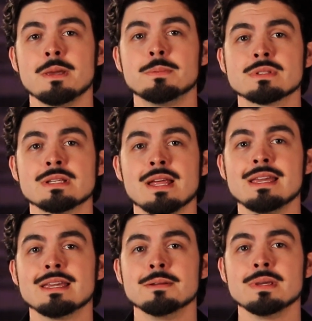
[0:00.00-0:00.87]
people
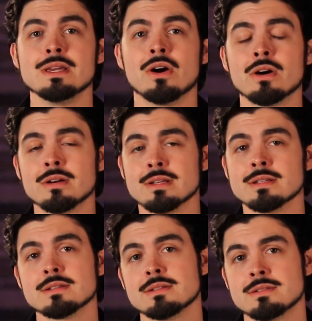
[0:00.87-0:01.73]
today can be
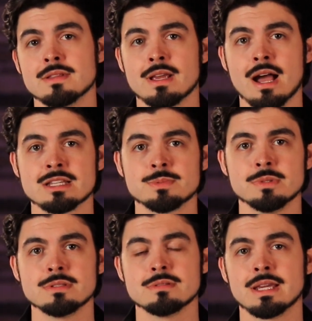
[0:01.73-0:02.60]
hardened to the
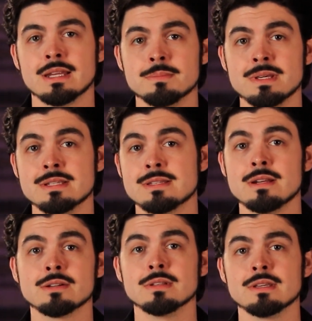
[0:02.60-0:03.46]
gospel. They can be
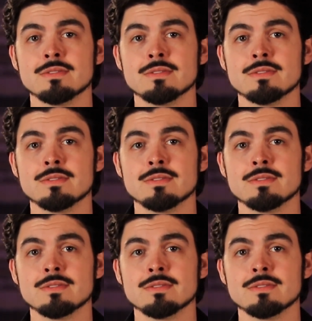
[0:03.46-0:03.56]
cynical